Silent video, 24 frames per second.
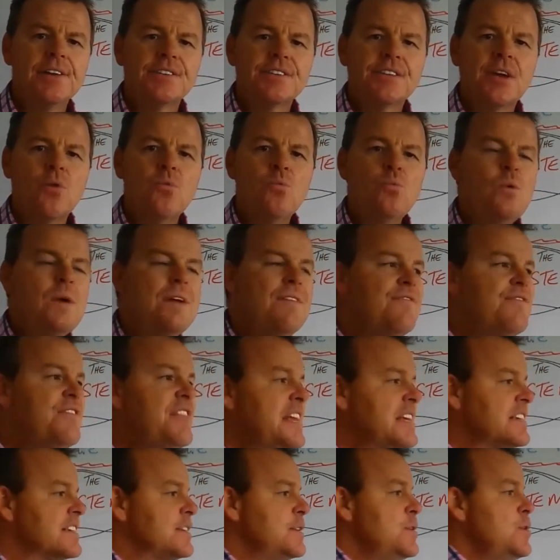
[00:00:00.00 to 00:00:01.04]
So with
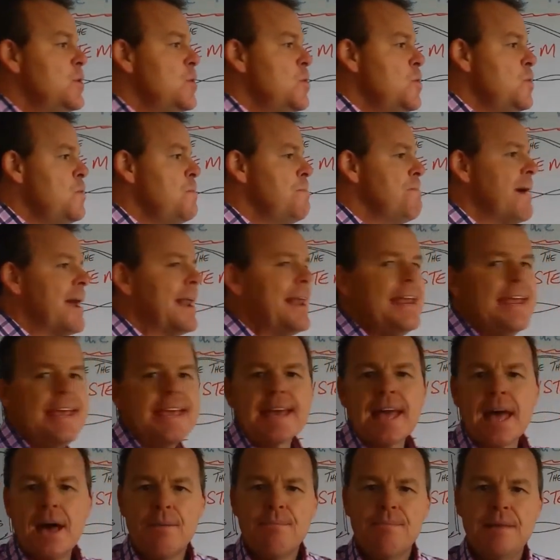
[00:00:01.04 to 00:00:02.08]
this new money
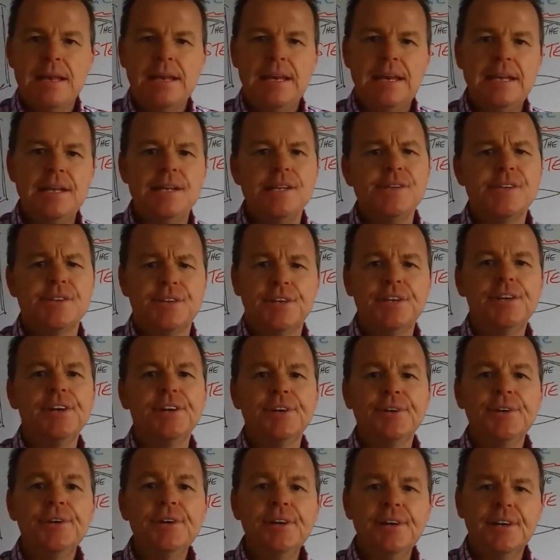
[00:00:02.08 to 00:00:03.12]
coming into
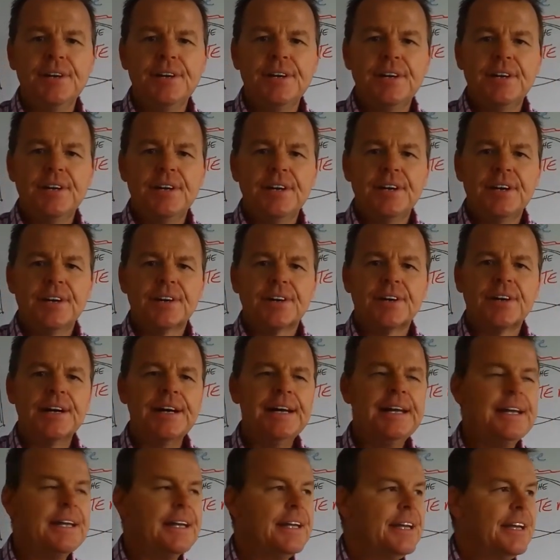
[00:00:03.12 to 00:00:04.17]
you,
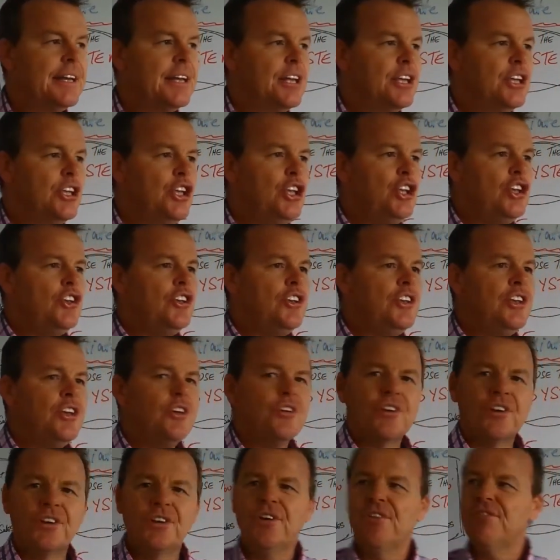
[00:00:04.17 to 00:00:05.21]
right,
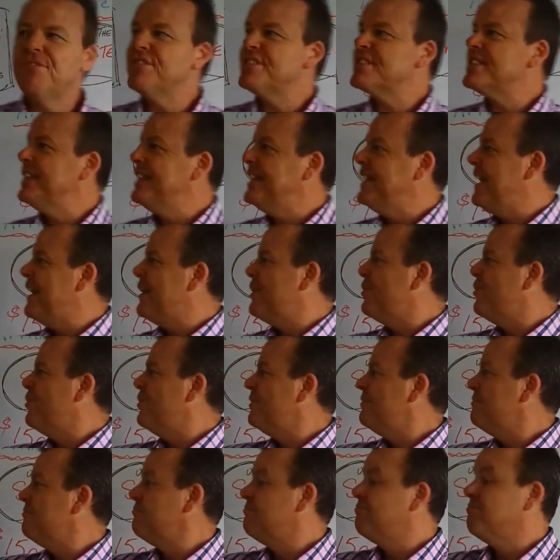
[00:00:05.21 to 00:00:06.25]
you can obviously
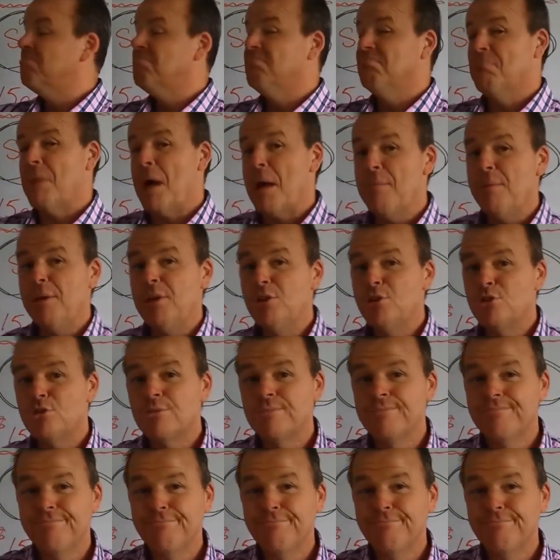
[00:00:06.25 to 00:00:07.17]
now maybe